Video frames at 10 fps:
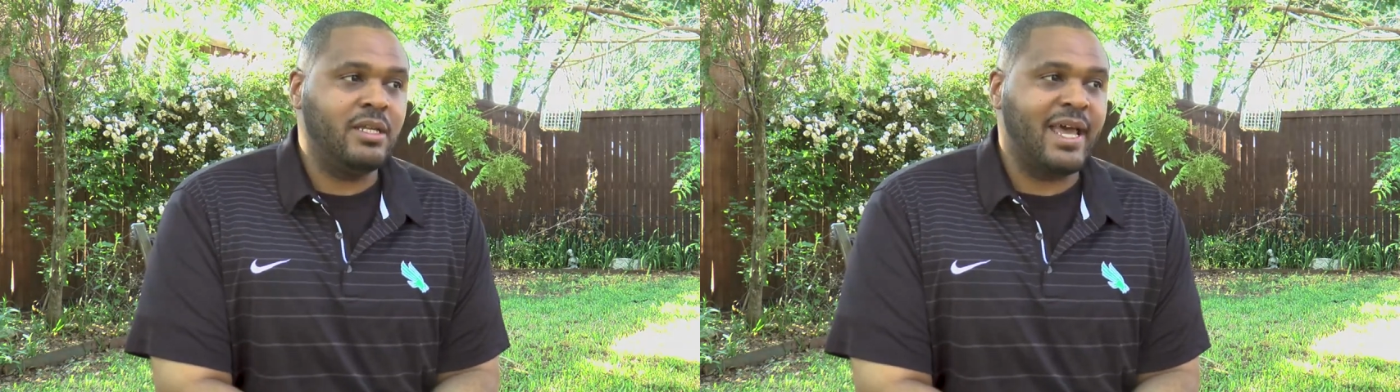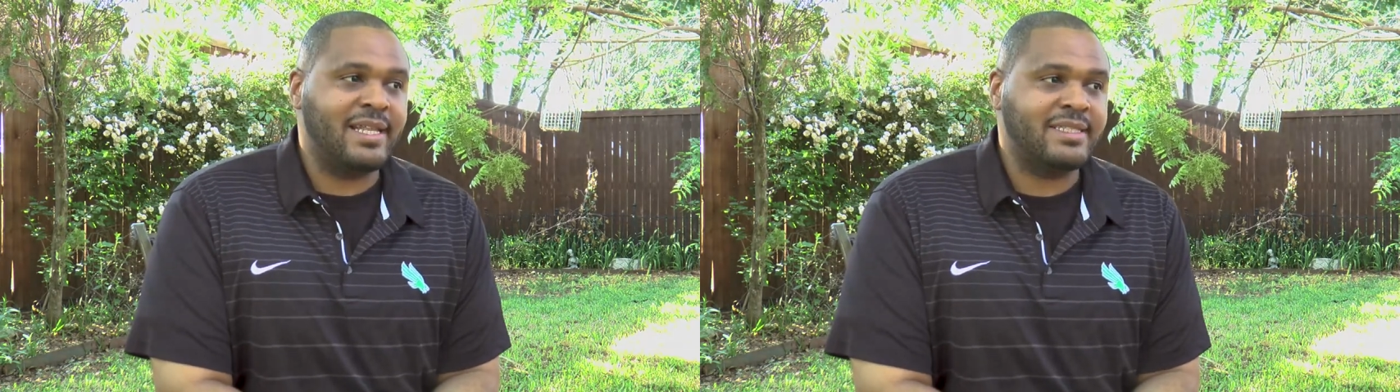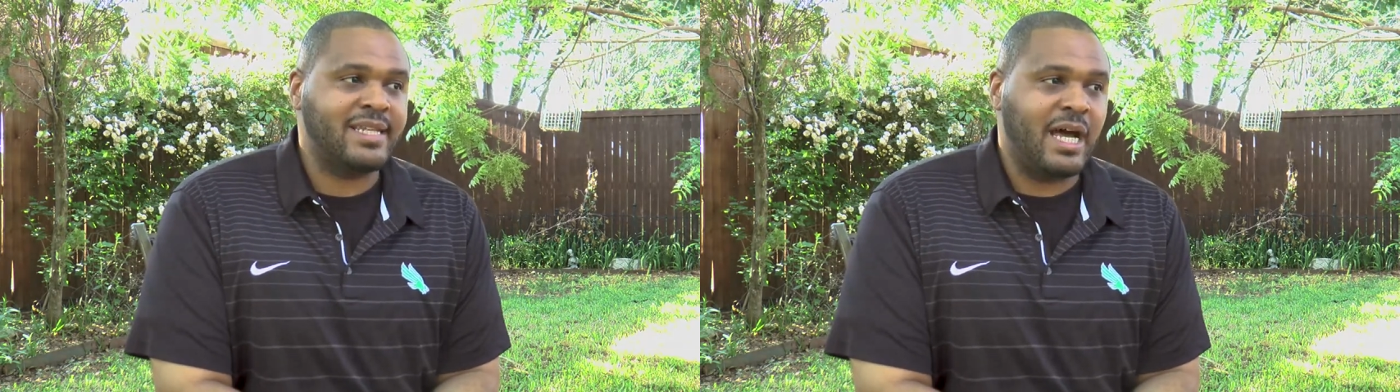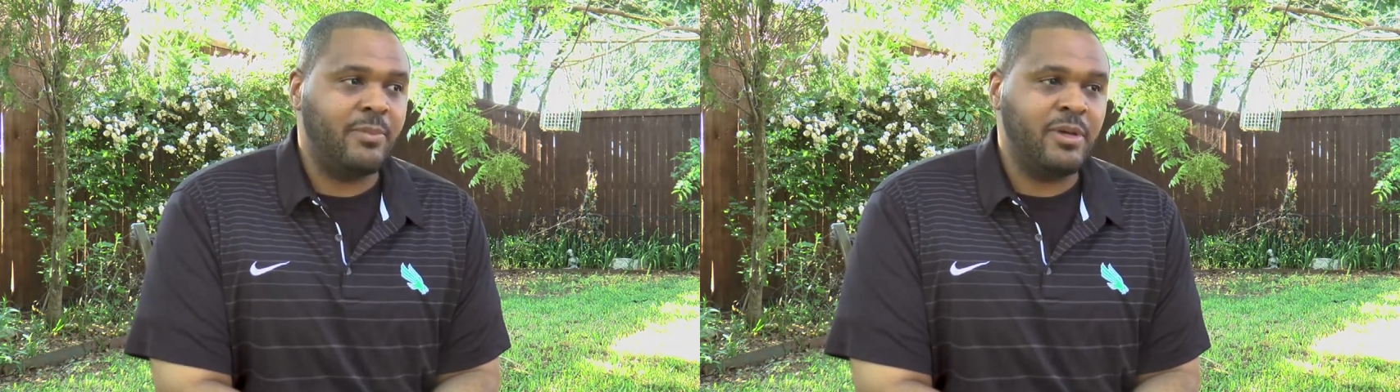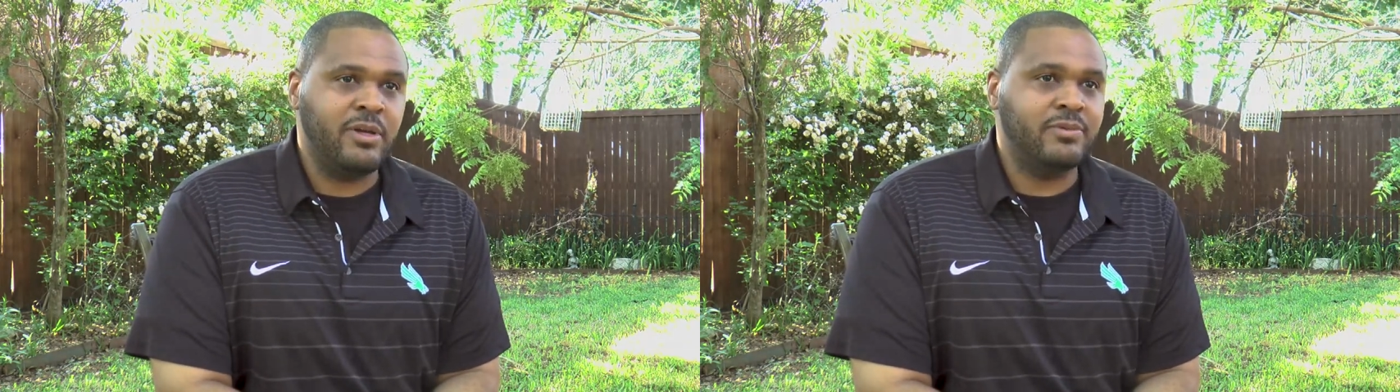at the
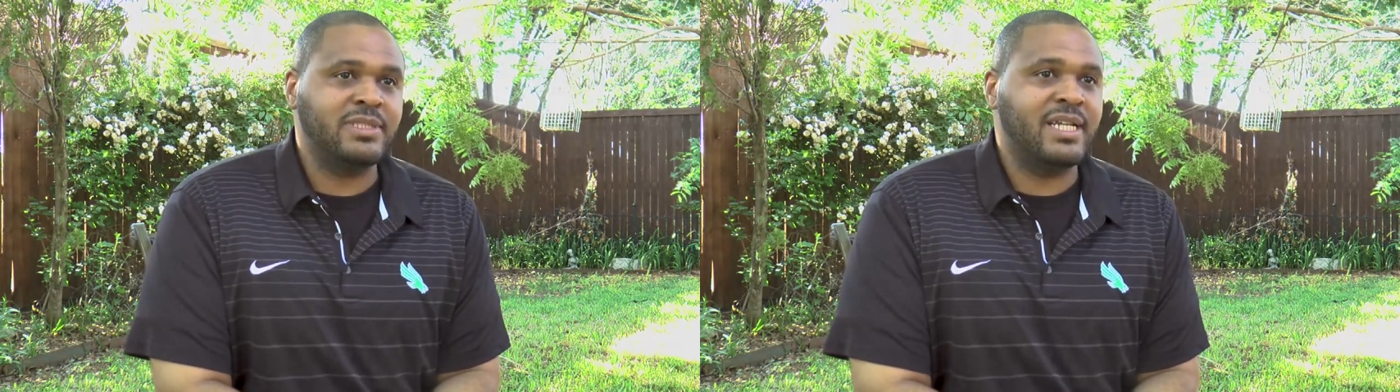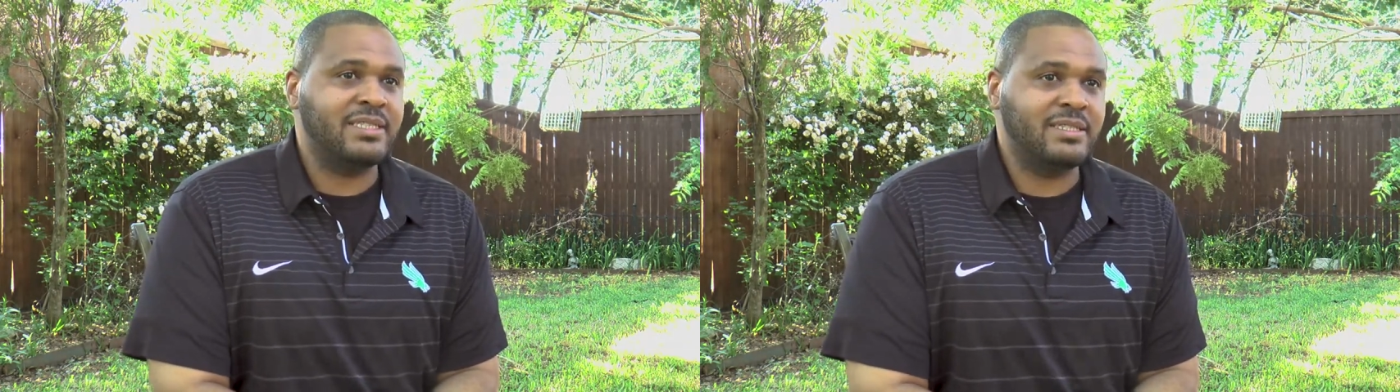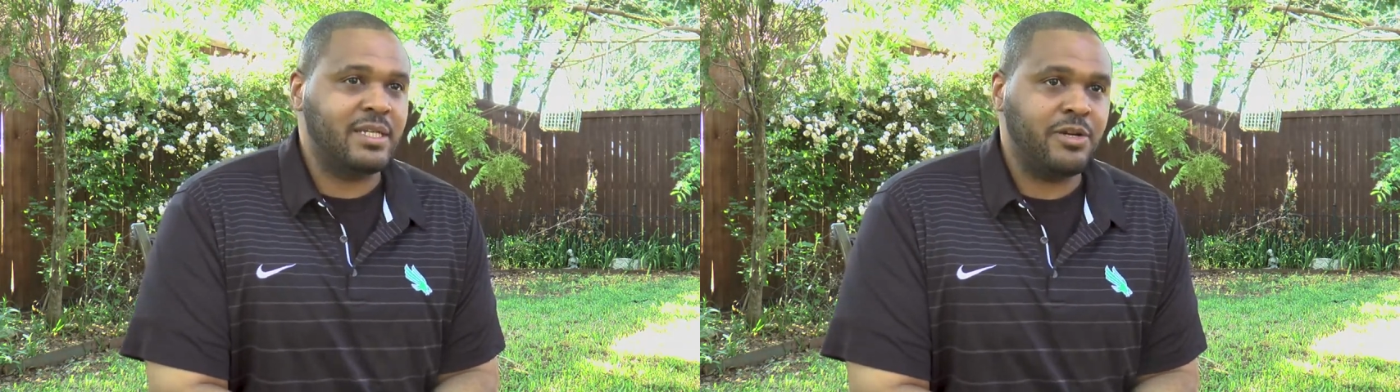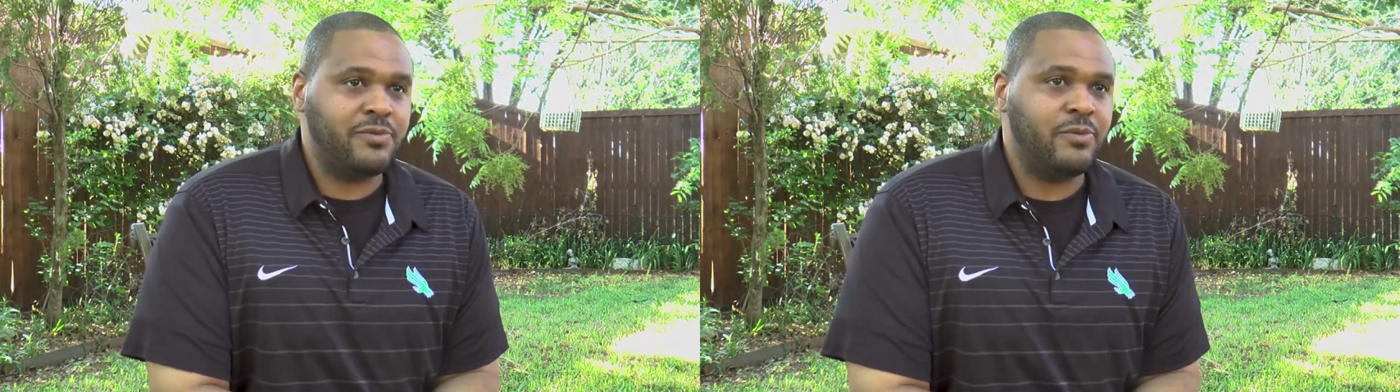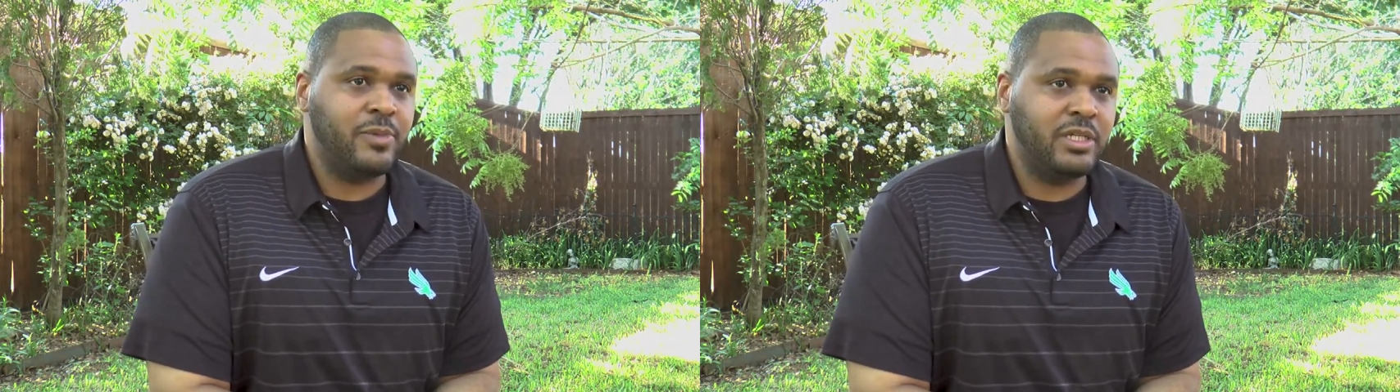time it was necessary
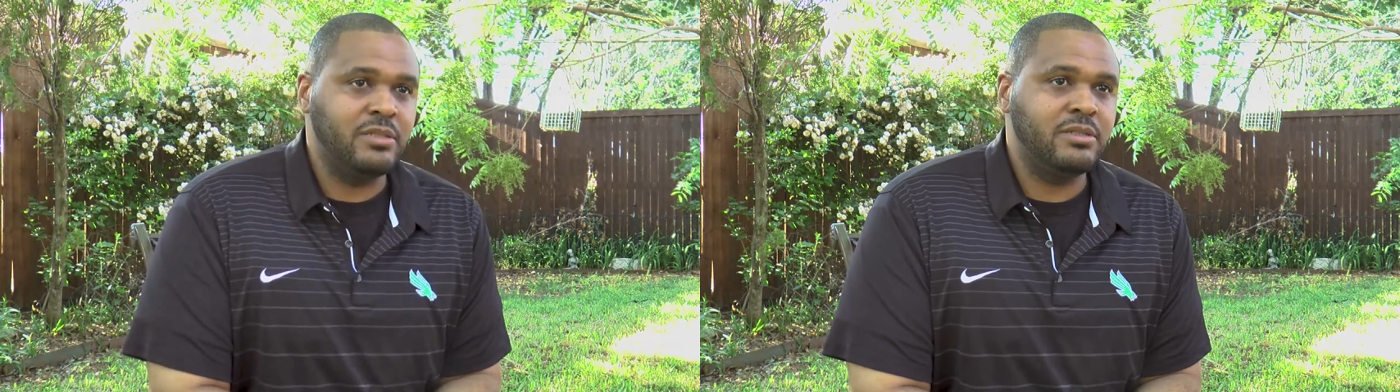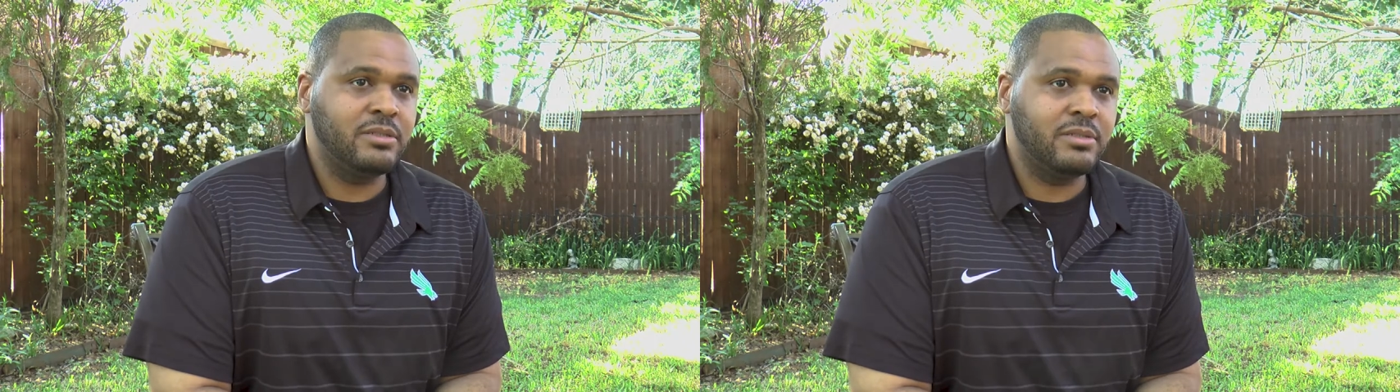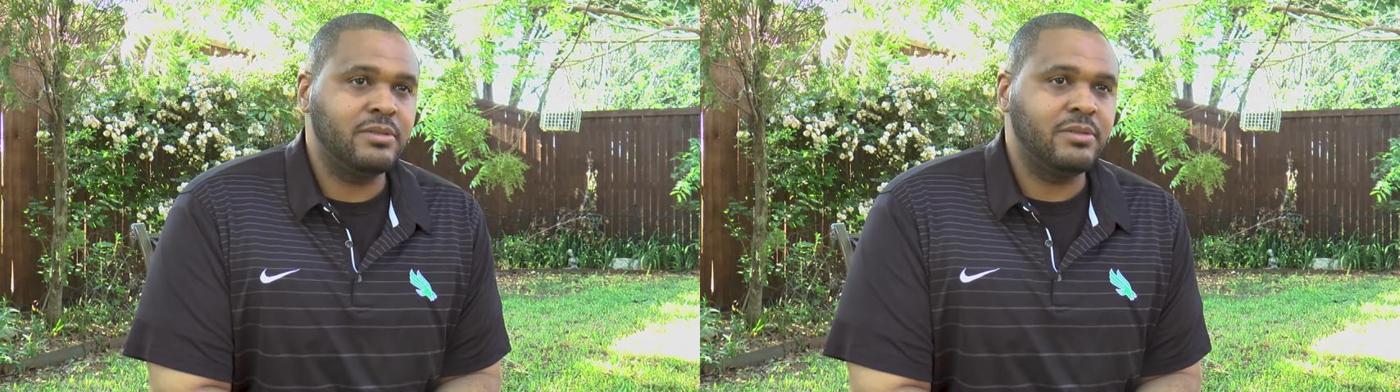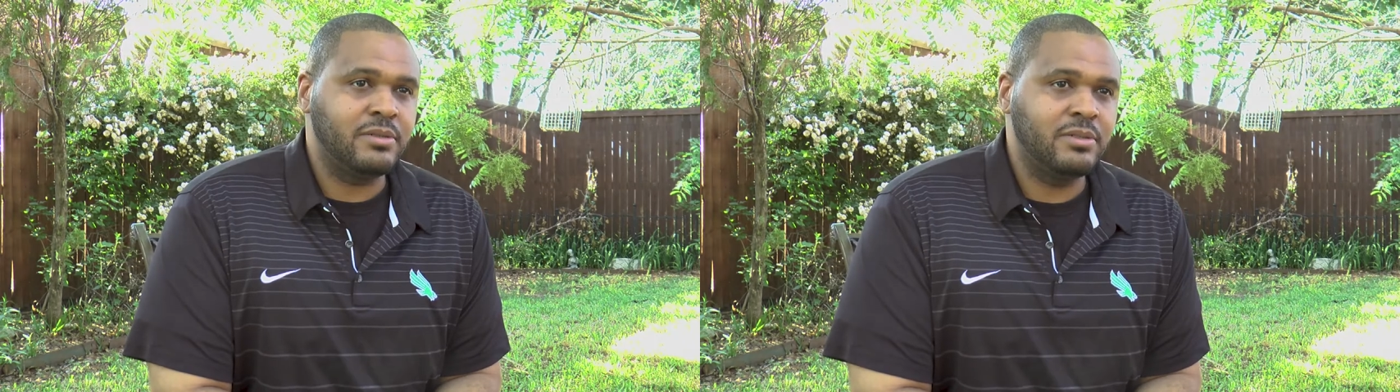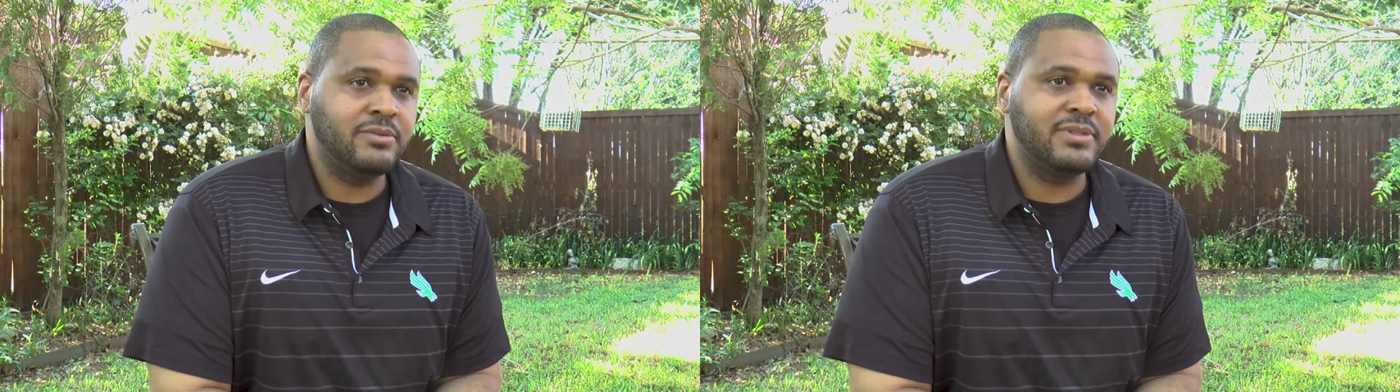for me.
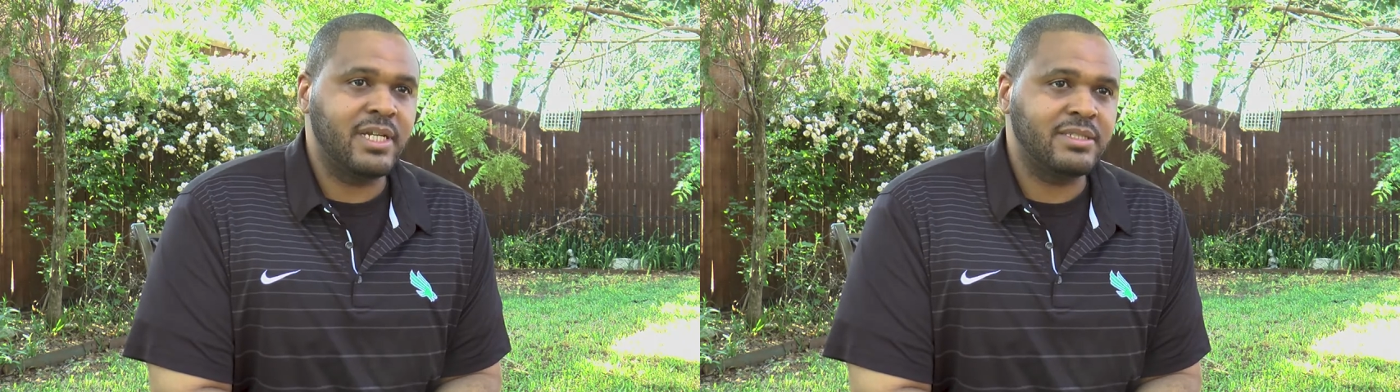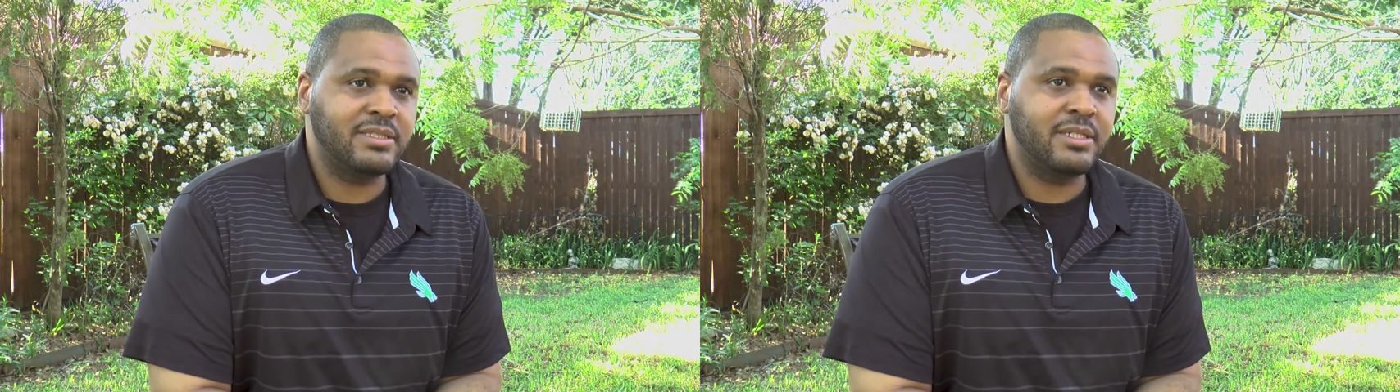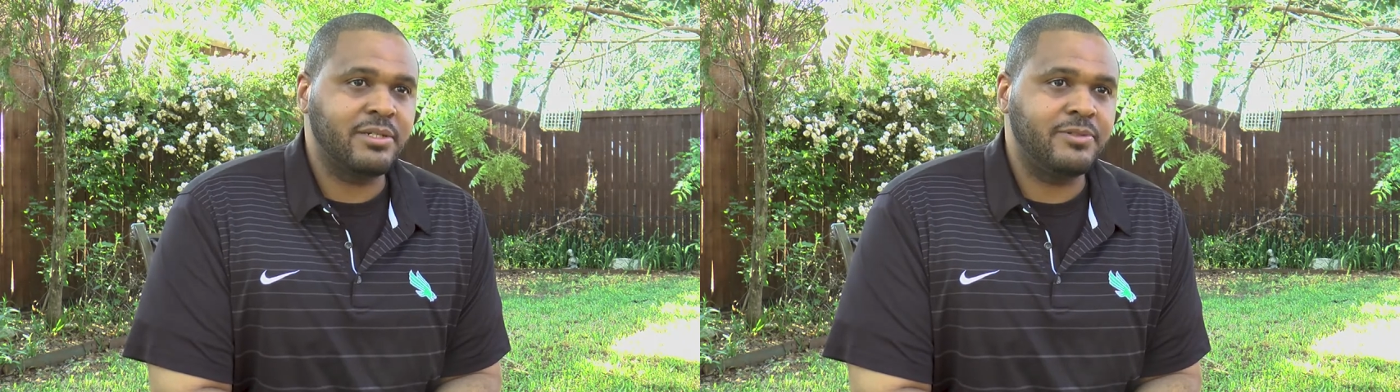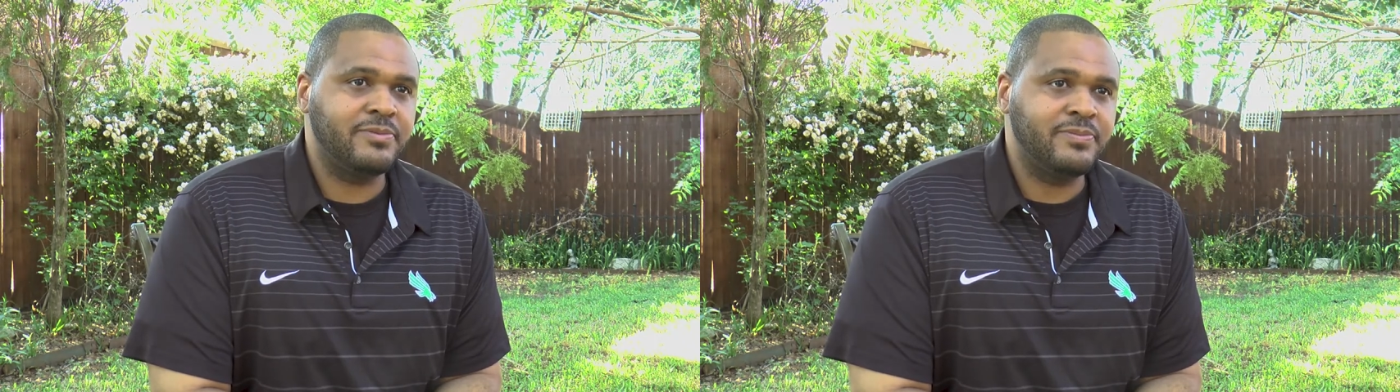It was necessary.